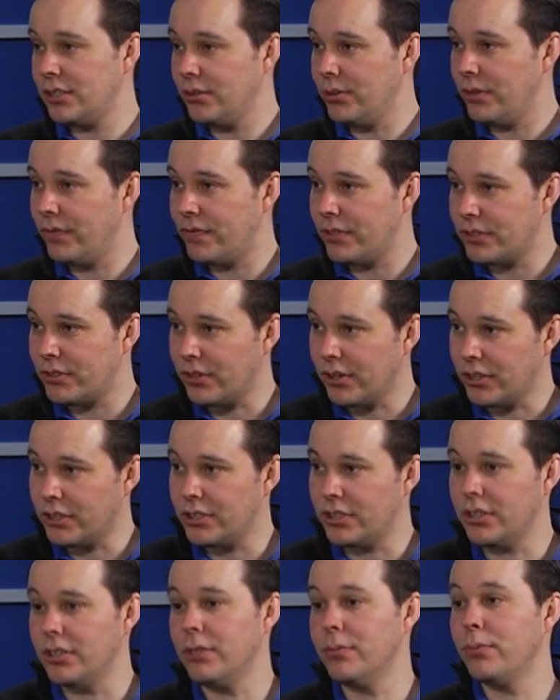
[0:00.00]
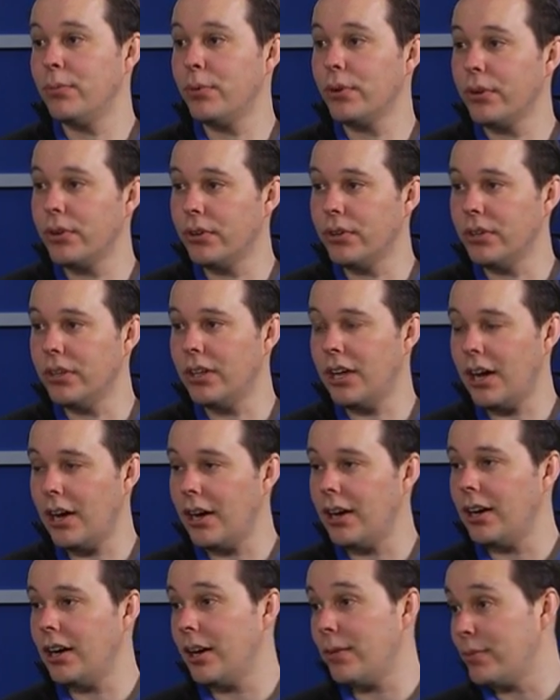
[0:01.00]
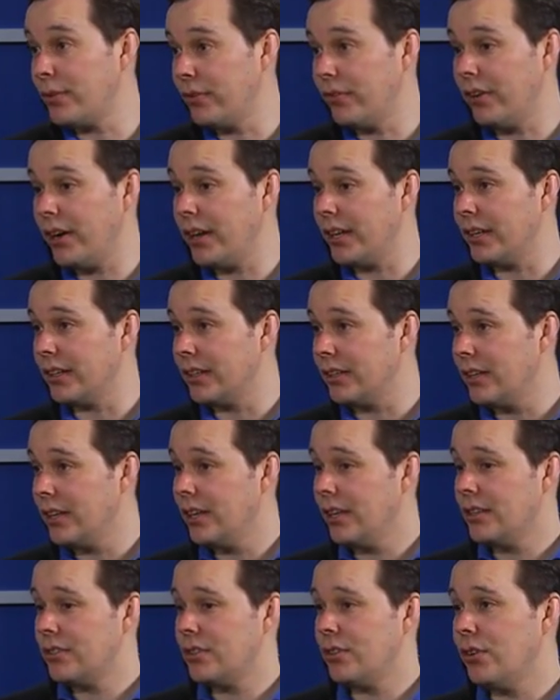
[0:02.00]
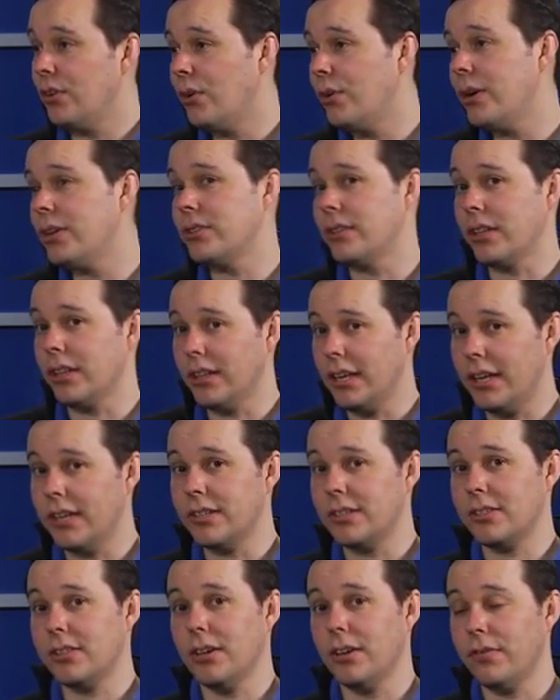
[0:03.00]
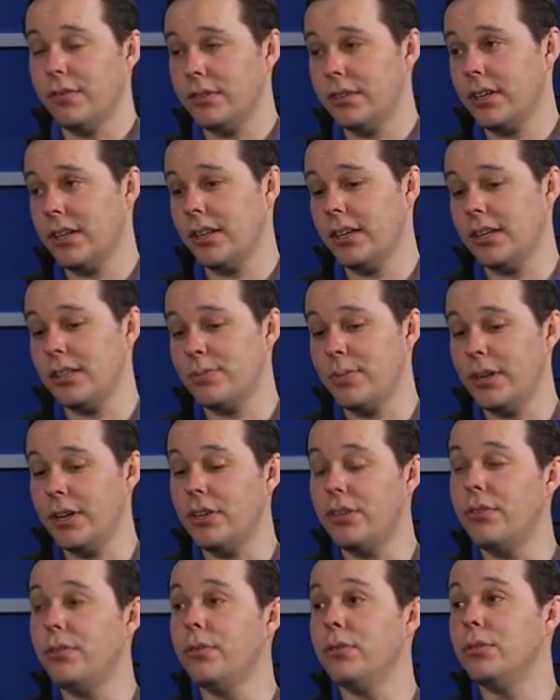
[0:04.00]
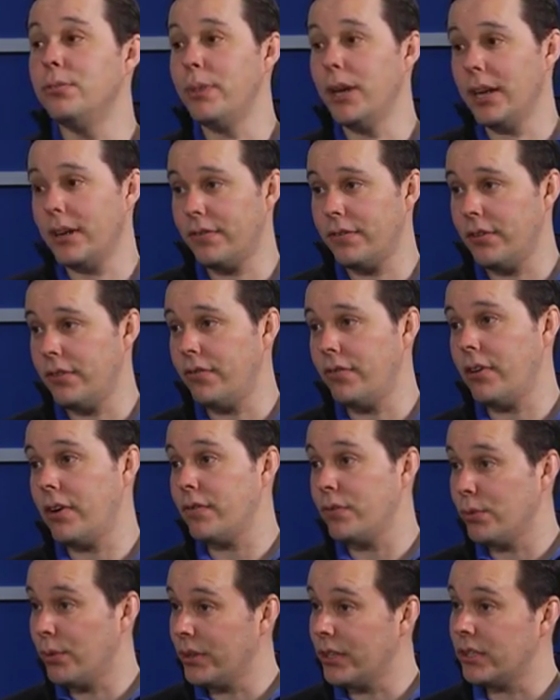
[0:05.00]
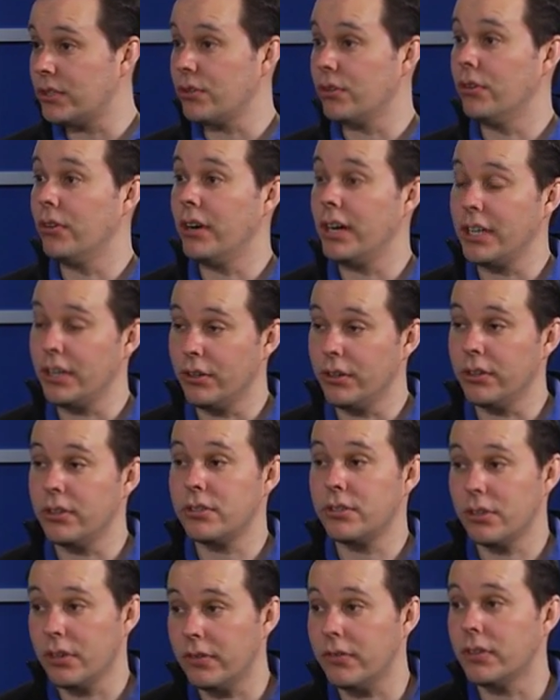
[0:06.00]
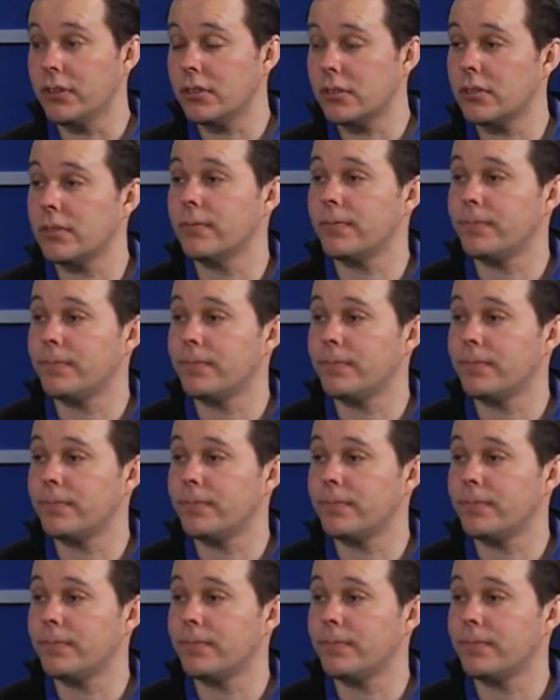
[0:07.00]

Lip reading: new infrastructure, and put it all up and running. So you're always on the latest stuff, which I think has been a huge benefit for everyone that's already on the service.